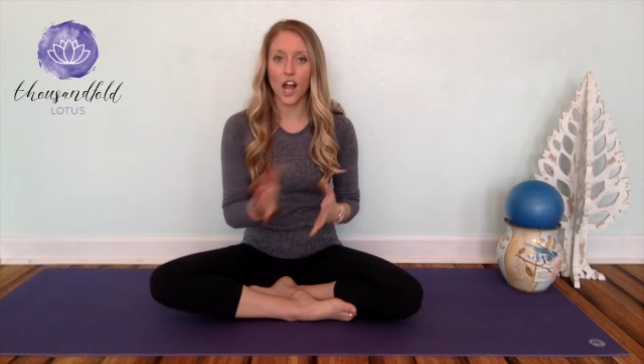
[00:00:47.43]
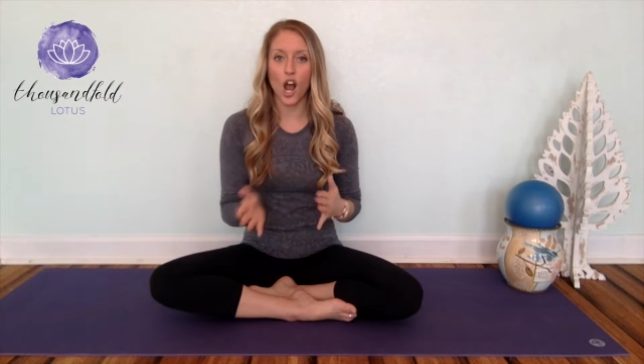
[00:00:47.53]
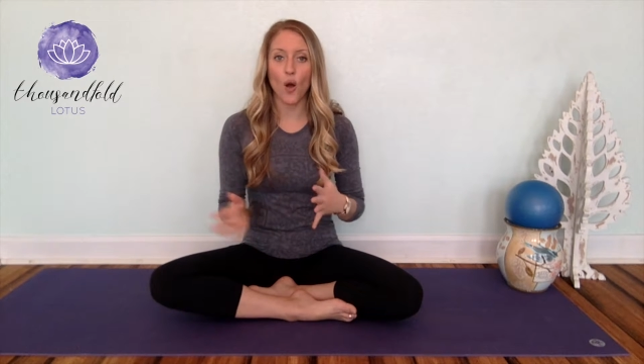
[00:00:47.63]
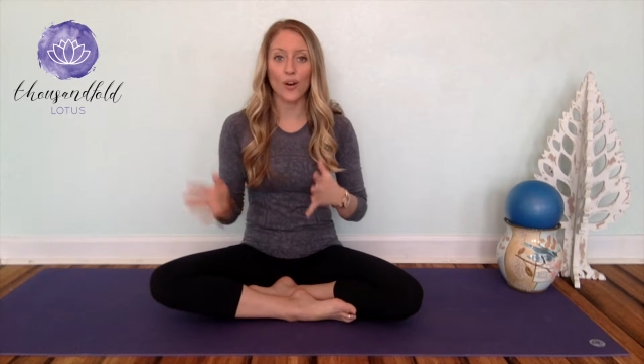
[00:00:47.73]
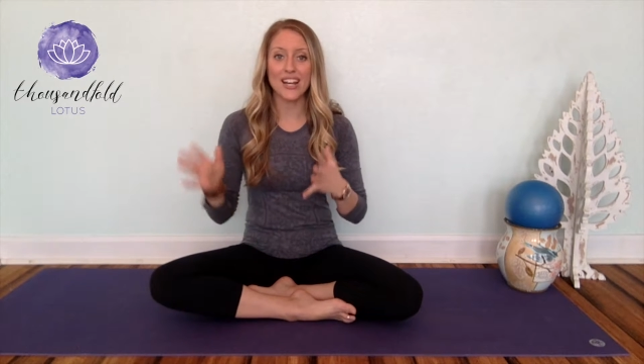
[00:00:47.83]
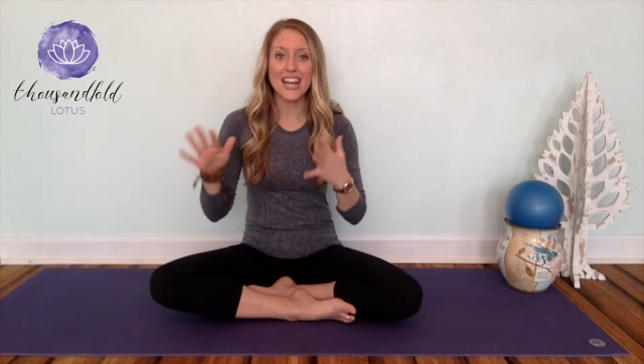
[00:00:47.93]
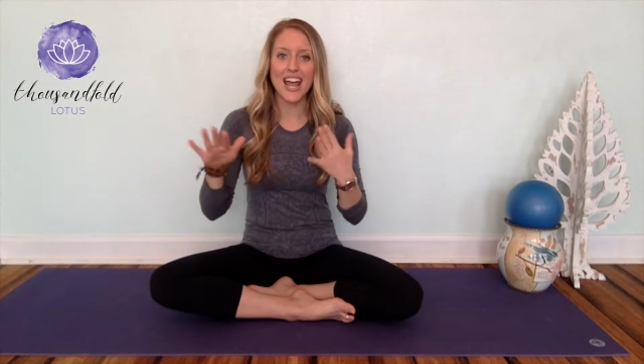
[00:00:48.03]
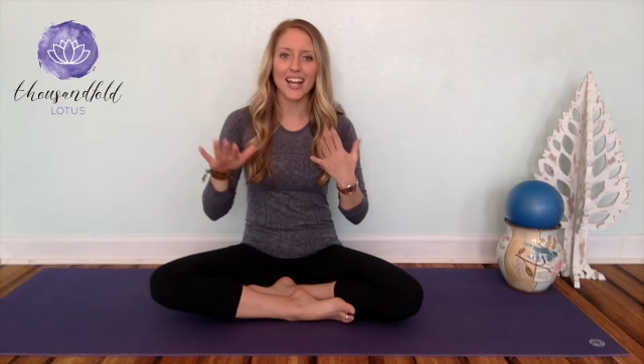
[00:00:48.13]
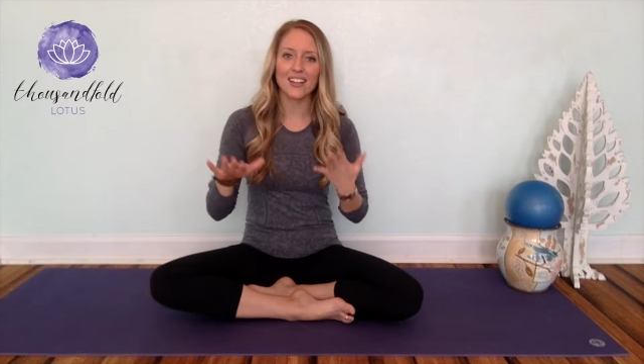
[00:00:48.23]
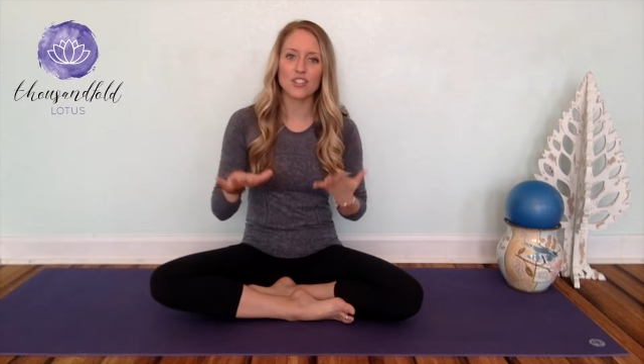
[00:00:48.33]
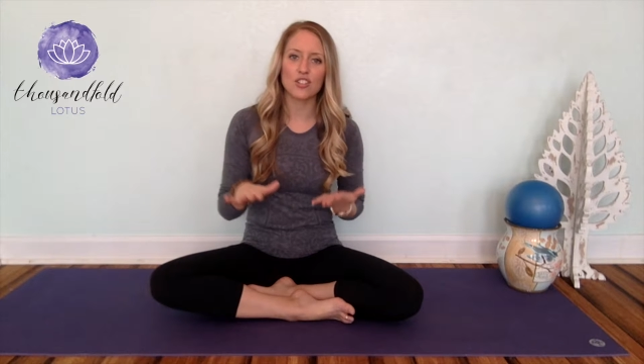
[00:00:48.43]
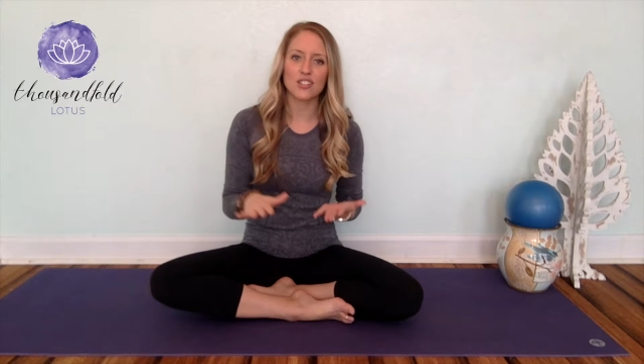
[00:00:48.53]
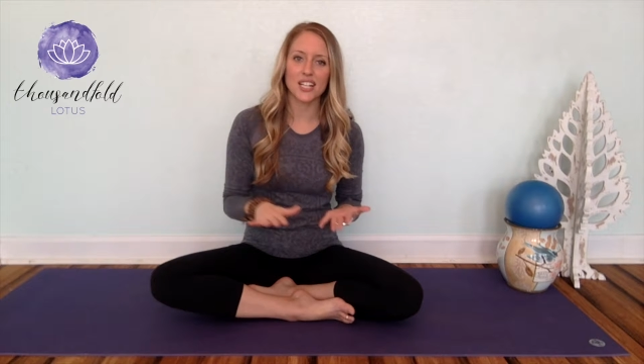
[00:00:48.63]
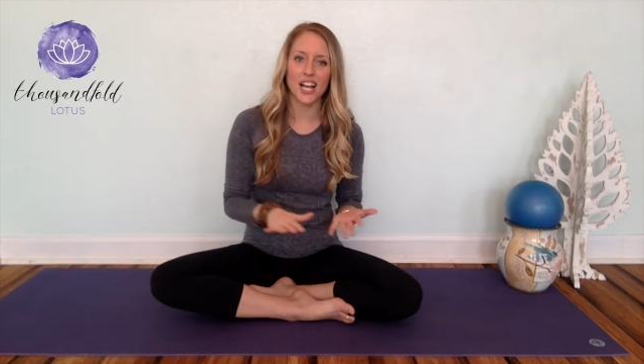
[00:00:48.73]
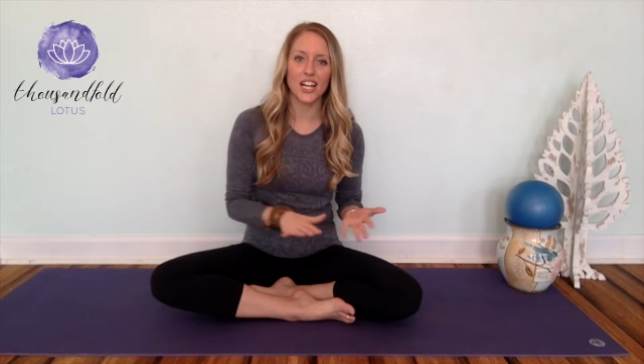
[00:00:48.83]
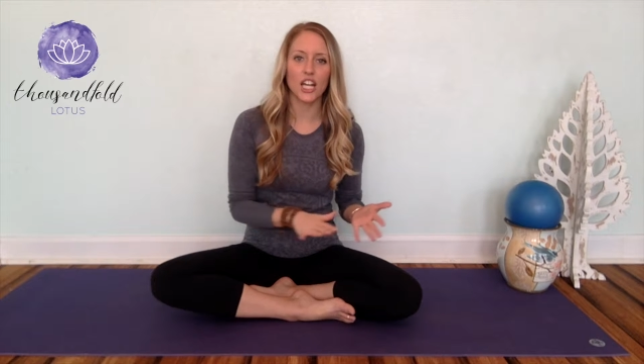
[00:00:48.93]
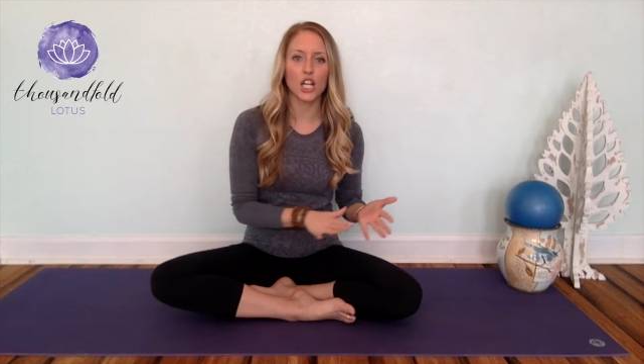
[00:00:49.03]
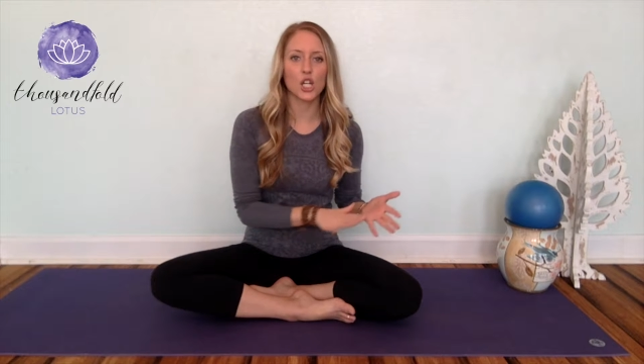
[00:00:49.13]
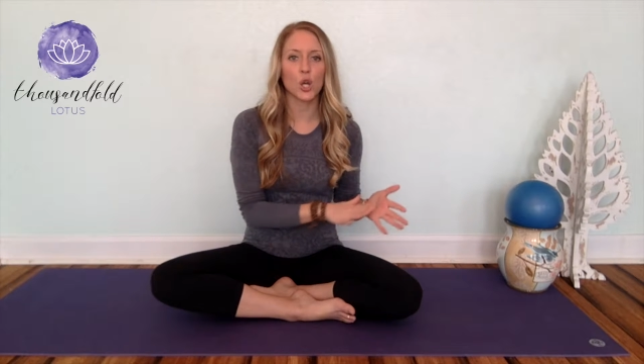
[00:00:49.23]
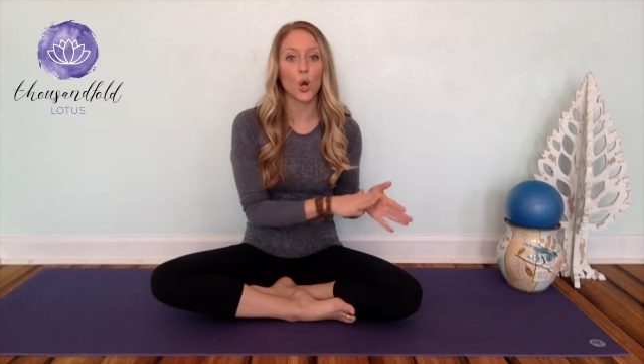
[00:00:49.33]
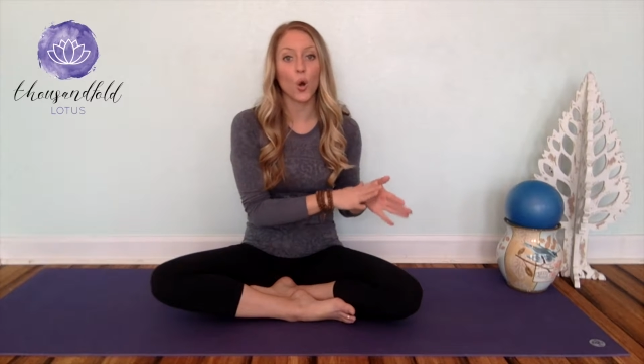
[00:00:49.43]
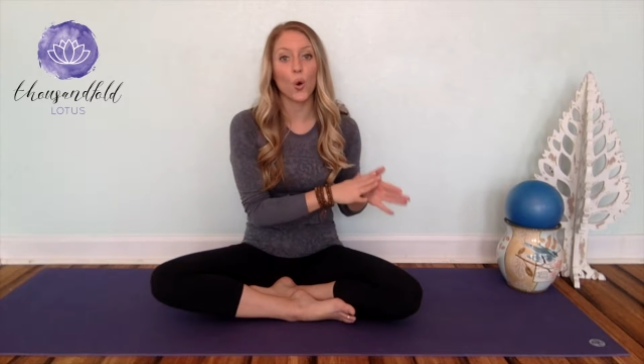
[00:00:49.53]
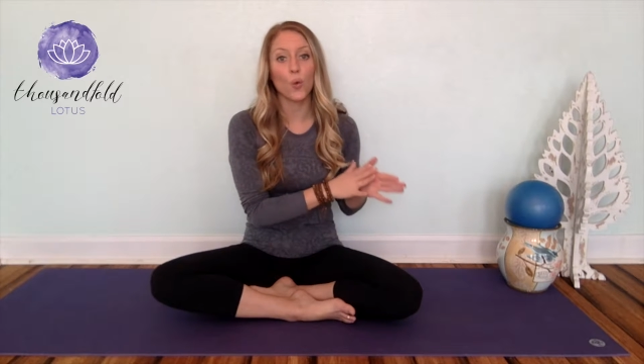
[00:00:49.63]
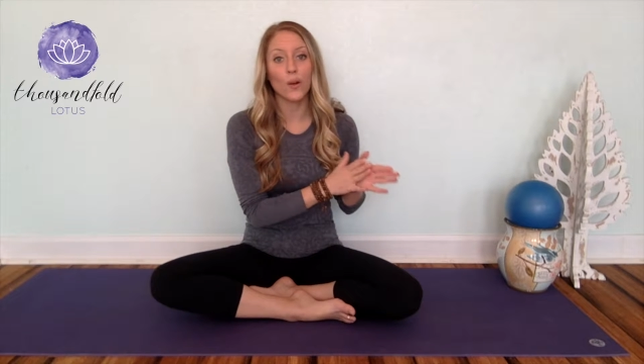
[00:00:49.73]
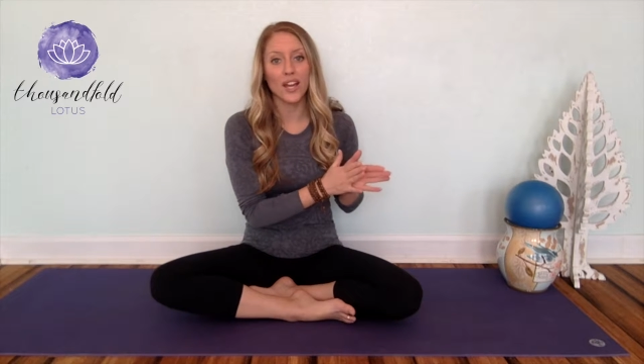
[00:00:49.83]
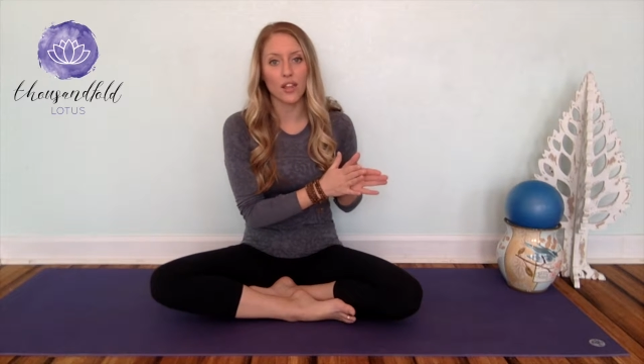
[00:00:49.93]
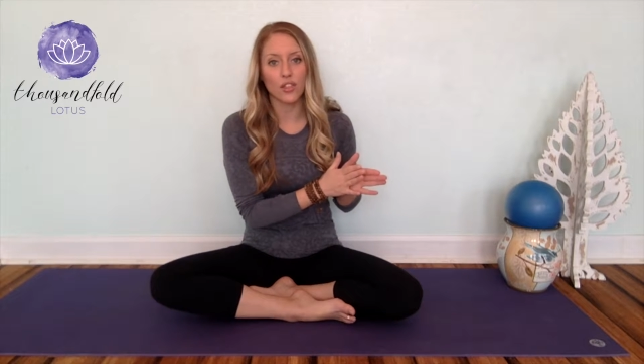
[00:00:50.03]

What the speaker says: our neck is just kind of going to go with.